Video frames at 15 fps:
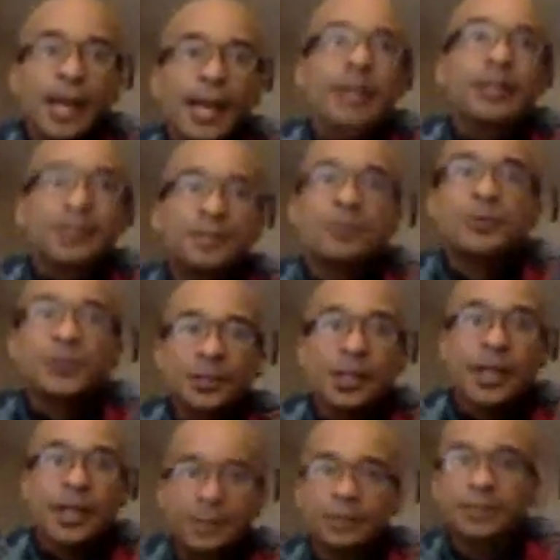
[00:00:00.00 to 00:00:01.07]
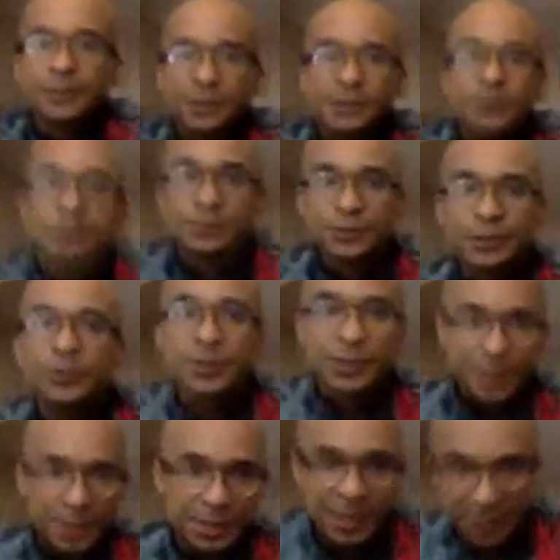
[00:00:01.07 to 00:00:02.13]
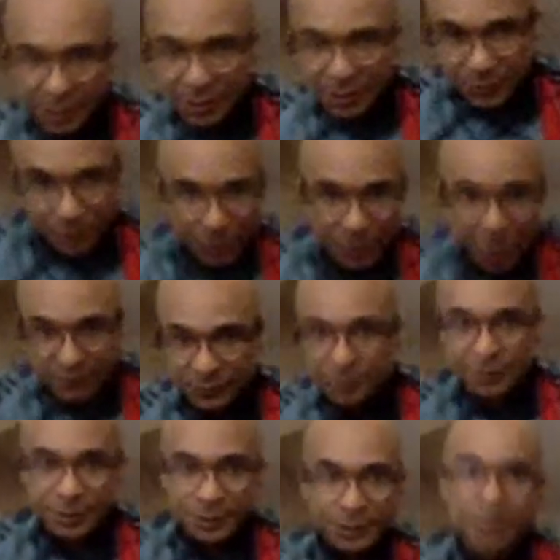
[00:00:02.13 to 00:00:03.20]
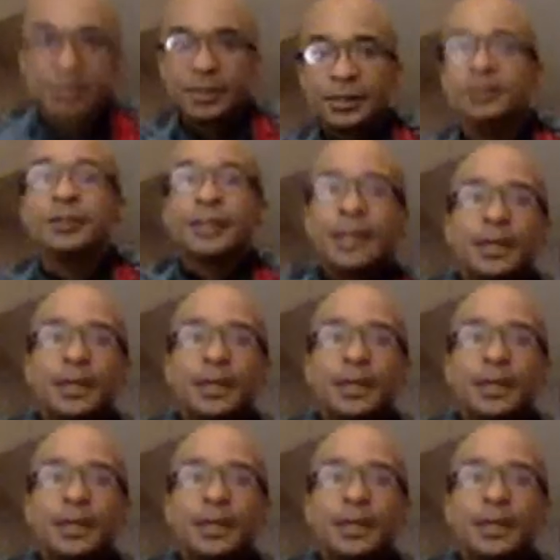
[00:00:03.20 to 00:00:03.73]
And it's more likely to continue traveling in